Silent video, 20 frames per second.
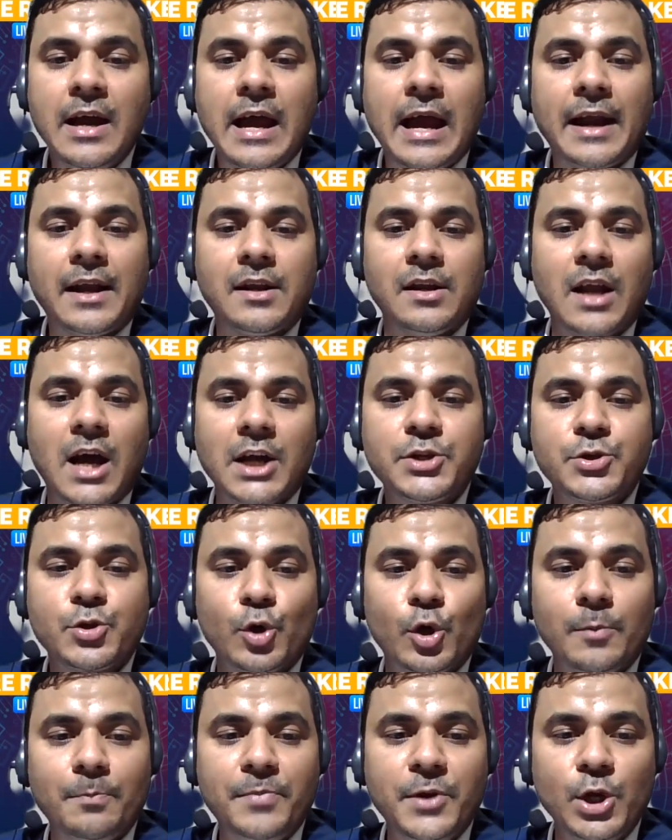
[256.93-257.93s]
at La
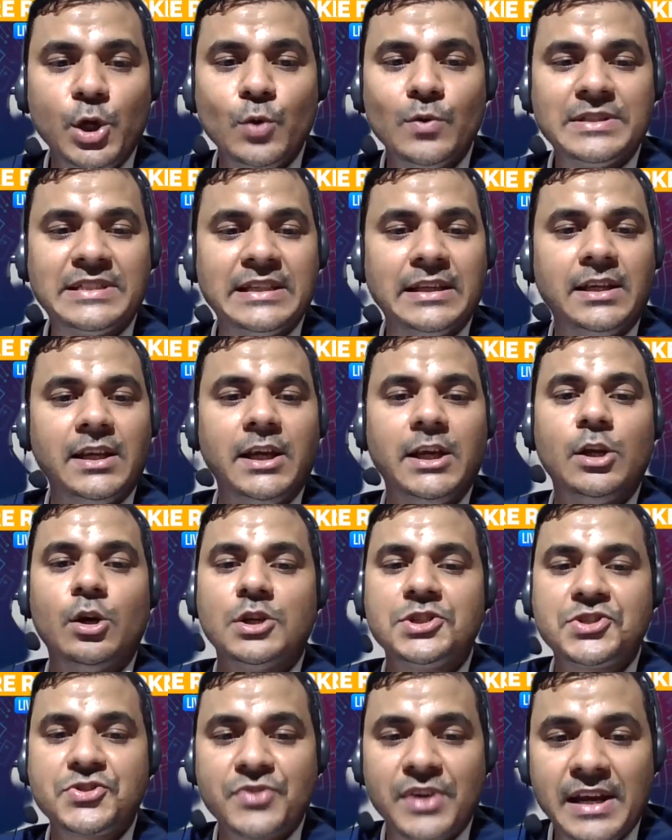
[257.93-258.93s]
Trobe University in
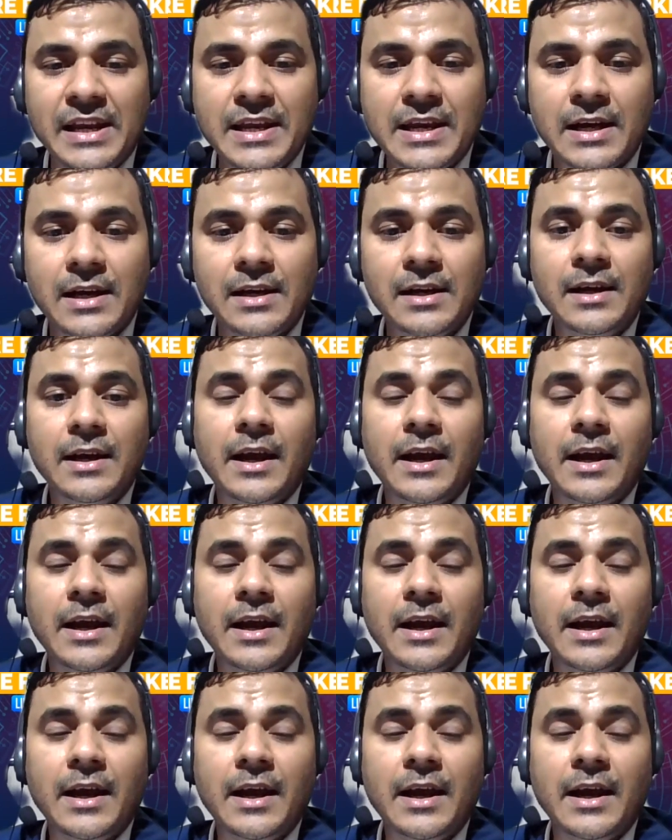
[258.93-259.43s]
Australia,